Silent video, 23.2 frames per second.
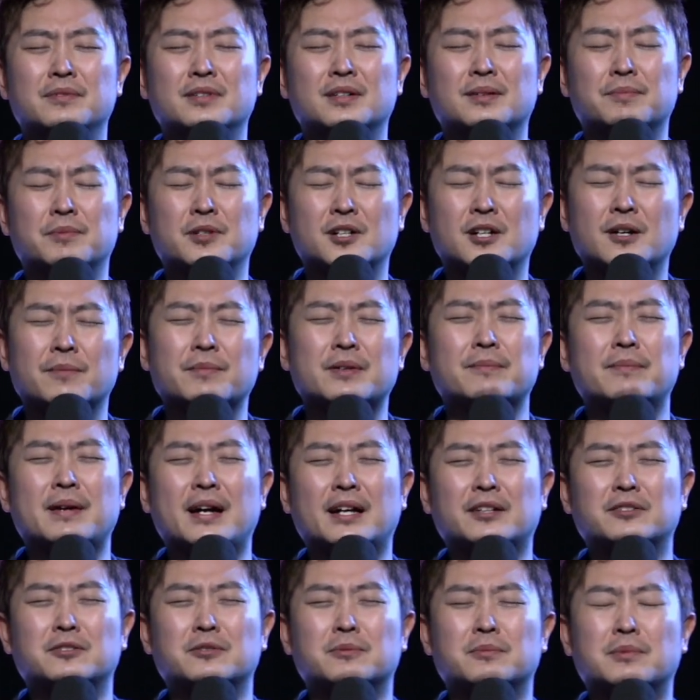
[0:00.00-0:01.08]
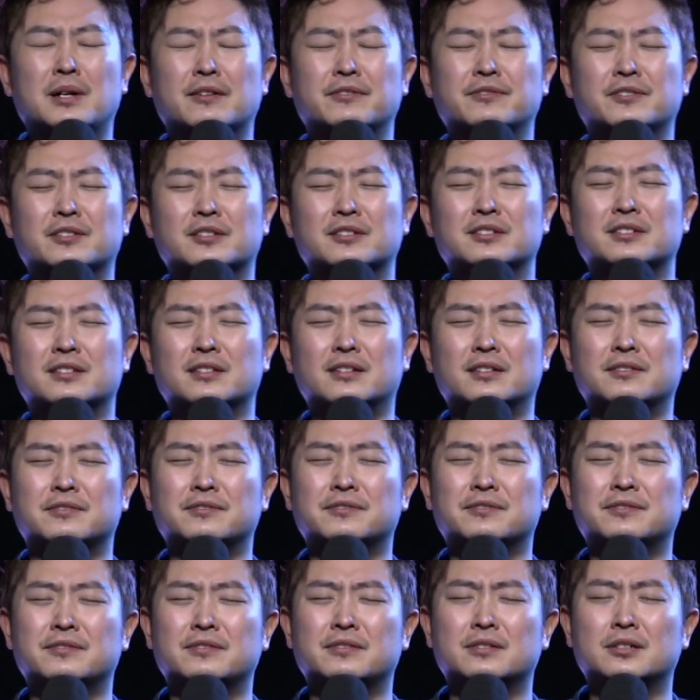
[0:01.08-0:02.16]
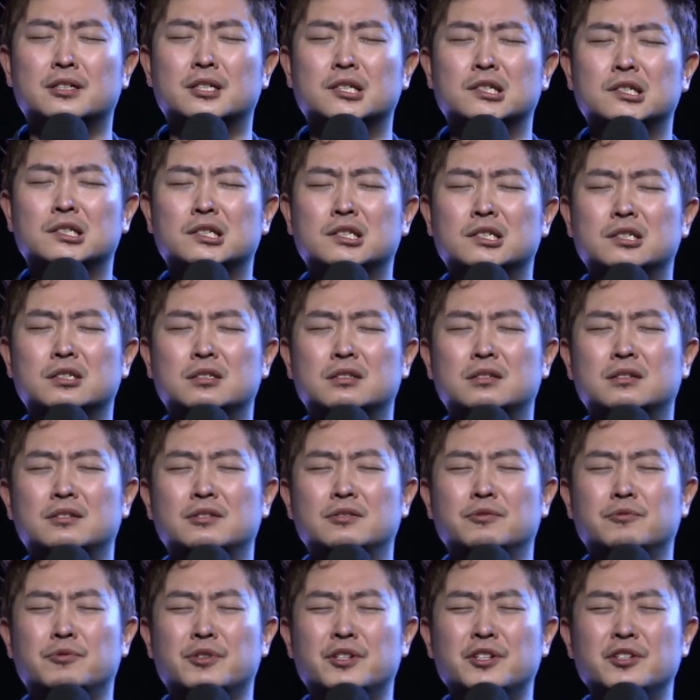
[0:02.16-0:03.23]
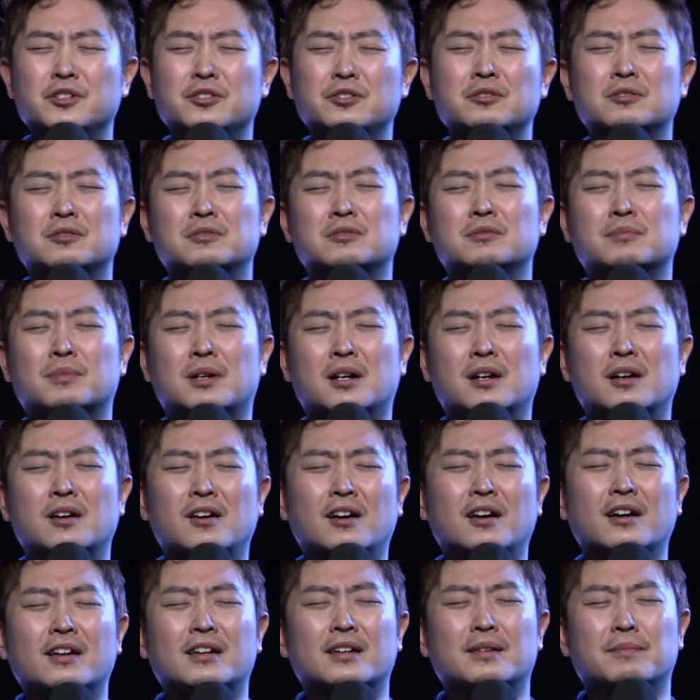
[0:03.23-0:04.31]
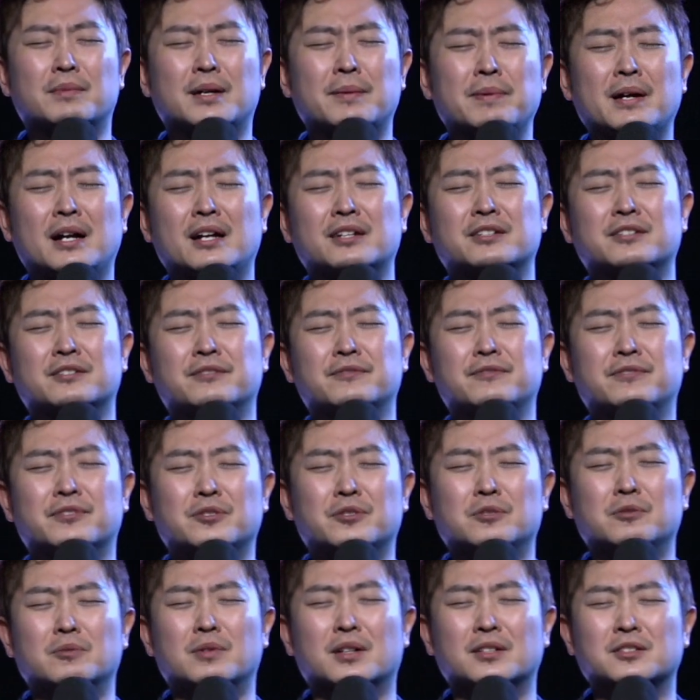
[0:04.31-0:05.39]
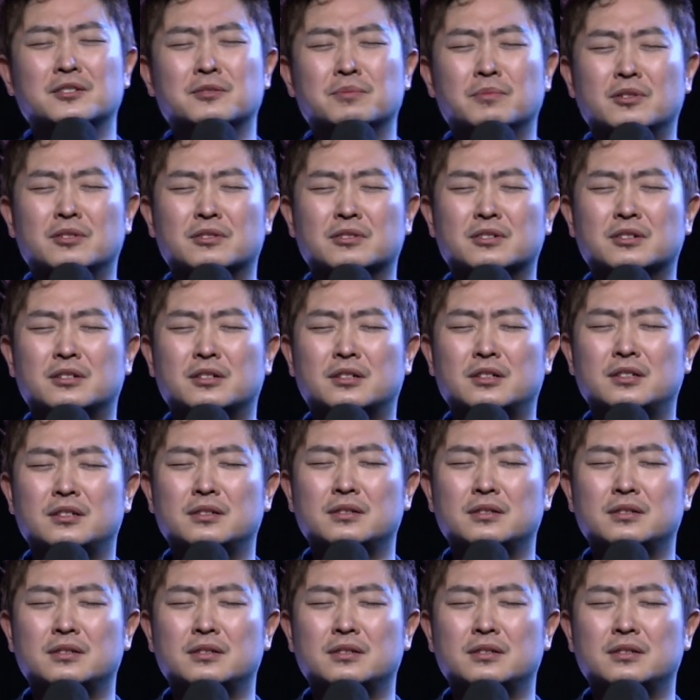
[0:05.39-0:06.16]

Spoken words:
coming back to my first love, renew my heart and my passion for you once more, God.